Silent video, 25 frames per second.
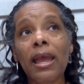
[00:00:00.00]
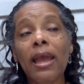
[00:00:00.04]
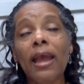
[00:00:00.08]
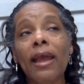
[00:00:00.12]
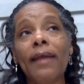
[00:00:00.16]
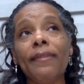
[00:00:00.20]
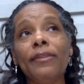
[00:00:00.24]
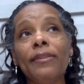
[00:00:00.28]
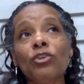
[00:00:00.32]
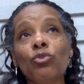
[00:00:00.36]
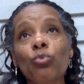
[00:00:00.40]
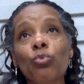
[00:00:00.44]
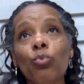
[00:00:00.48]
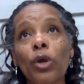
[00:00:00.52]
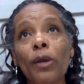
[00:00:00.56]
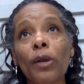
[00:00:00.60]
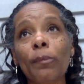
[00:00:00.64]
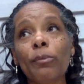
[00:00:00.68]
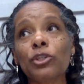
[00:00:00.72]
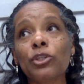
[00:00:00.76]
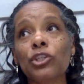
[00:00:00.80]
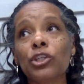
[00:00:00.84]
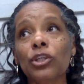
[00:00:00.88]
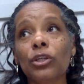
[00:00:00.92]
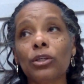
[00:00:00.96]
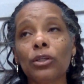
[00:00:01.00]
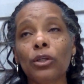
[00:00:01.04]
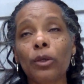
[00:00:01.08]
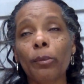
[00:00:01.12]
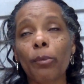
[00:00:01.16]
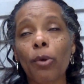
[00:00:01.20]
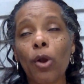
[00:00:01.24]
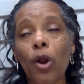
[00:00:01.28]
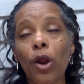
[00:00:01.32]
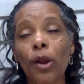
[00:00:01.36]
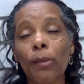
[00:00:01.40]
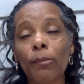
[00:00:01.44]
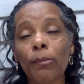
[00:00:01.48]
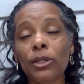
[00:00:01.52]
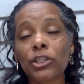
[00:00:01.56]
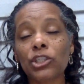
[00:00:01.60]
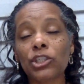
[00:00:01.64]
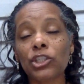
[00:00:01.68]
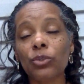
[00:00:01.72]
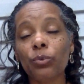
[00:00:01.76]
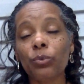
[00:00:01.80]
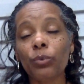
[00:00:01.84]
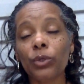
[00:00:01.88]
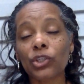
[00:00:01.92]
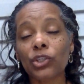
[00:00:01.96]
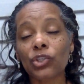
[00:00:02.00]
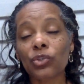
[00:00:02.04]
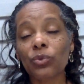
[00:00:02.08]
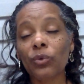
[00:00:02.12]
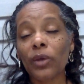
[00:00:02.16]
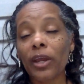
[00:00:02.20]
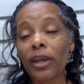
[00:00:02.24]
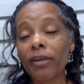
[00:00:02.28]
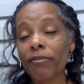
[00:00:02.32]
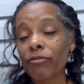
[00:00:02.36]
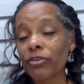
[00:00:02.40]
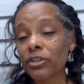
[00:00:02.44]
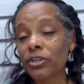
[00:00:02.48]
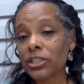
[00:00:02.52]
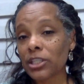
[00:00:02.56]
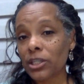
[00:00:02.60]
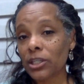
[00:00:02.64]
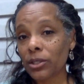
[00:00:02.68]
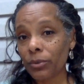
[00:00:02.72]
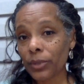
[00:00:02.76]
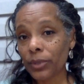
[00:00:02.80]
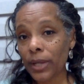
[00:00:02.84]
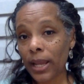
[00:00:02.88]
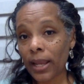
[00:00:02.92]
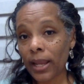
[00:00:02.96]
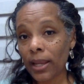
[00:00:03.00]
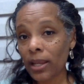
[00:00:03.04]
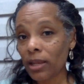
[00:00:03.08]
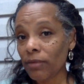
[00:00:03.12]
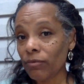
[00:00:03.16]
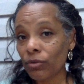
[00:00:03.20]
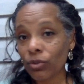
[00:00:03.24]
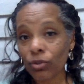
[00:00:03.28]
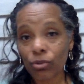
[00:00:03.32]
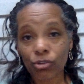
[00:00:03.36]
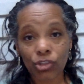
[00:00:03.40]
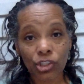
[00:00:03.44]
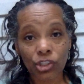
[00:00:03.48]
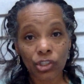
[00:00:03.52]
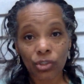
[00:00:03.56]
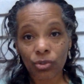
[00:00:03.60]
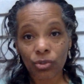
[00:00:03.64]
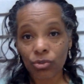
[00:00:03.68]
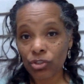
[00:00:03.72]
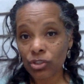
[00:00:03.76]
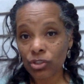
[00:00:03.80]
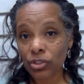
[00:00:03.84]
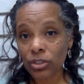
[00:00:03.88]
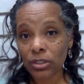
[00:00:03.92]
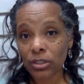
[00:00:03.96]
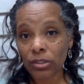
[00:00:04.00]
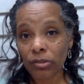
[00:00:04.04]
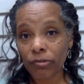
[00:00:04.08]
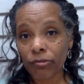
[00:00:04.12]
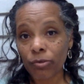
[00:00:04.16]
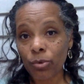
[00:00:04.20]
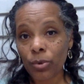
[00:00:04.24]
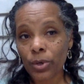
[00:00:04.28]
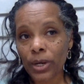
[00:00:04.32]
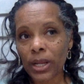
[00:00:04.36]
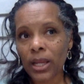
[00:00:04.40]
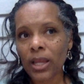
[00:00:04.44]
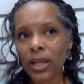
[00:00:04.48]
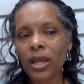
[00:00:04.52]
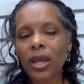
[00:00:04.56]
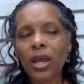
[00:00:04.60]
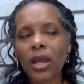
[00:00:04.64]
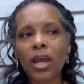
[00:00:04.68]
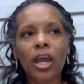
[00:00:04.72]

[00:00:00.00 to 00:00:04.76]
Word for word: And this one particular apartment she went to every single day, even though she knew she couldn't afford it.